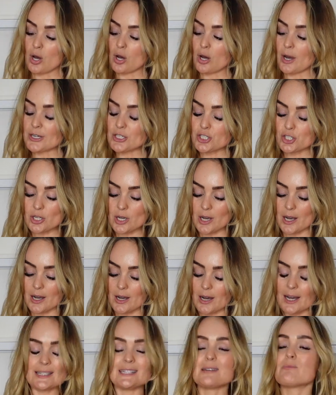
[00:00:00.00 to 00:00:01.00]
I
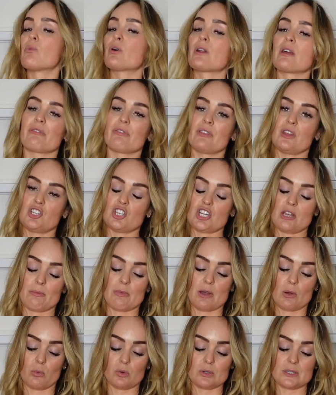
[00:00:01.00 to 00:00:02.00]
didn't want it for the gym.
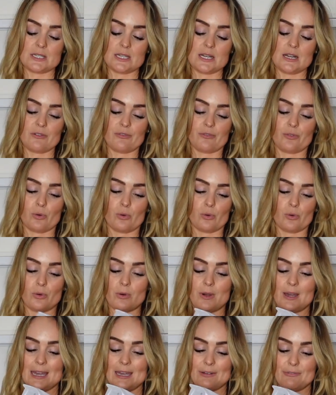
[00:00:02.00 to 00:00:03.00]
I wanted it for
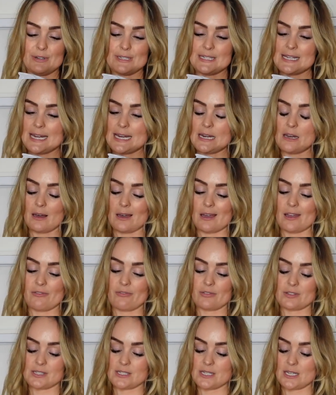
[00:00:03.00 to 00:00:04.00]
everyday
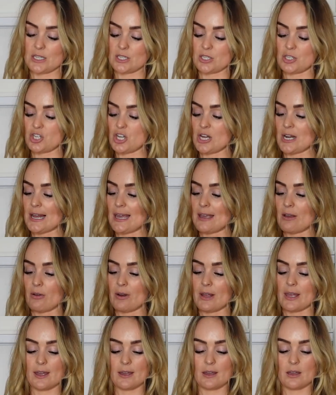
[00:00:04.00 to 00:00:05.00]
life. Stick a gilet on
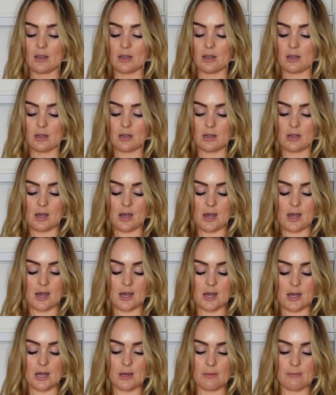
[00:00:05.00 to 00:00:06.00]
it
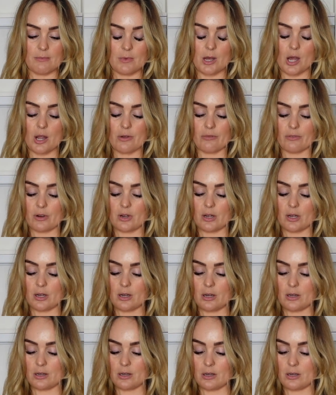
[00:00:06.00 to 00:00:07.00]
over
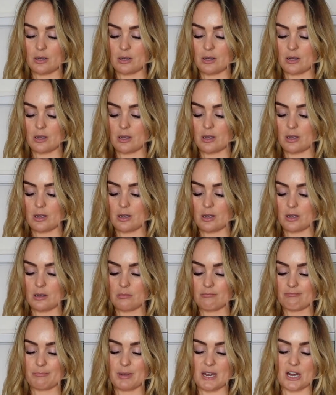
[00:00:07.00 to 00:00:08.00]
a
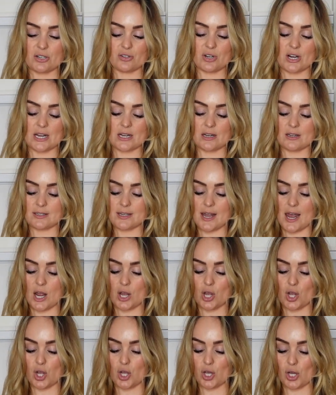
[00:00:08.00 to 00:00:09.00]
pair of trainers
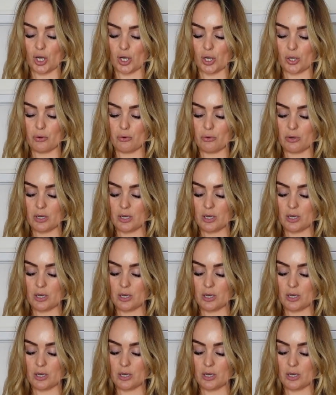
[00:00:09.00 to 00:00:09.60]
and go.